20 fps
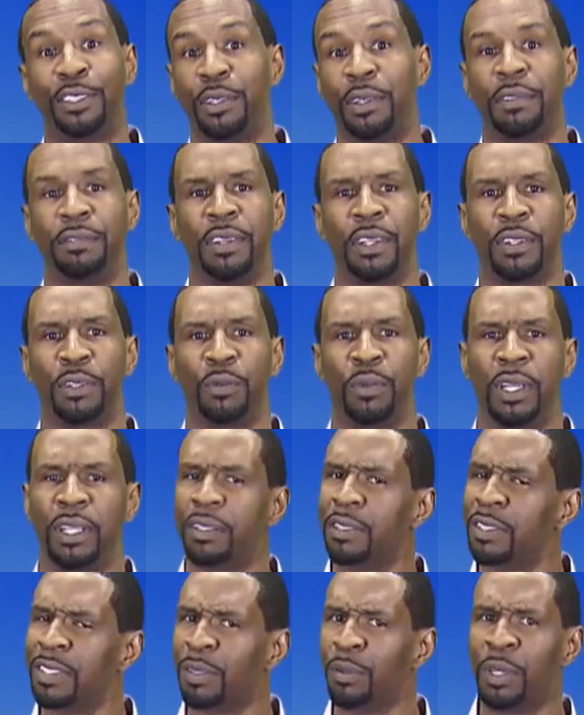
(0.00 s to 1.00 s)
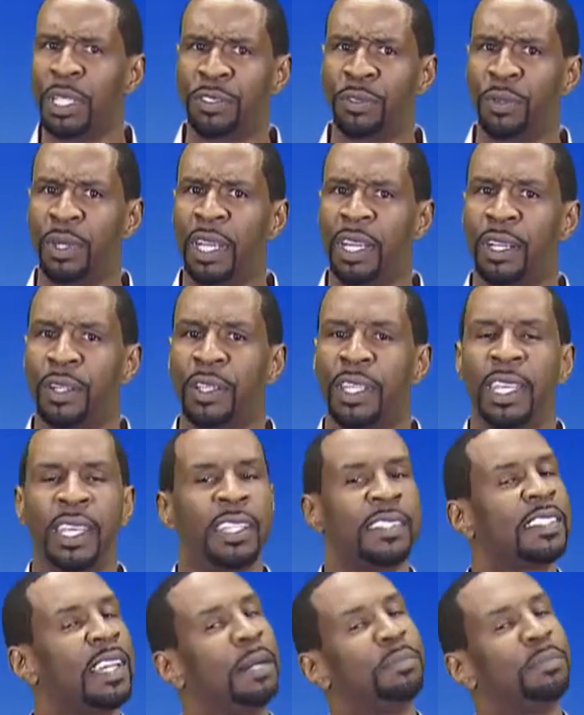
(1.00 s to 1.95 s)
doing very well. You say, what's wrong? So